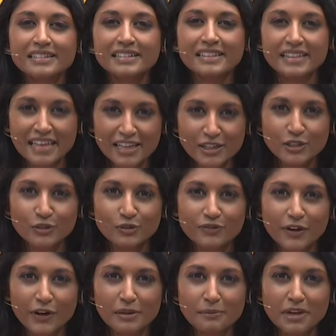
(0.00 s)
Thank you
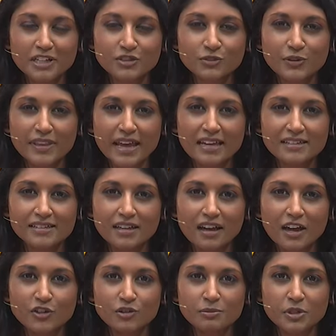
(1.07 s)
very much for that
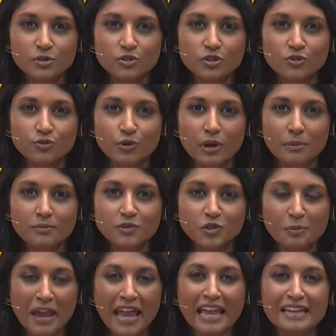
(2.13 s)
contribution from
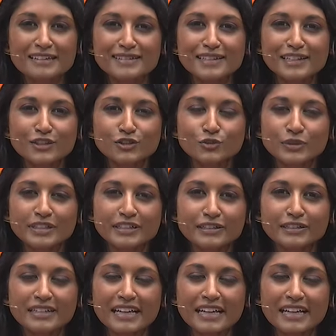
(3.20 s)
Japan, Israel,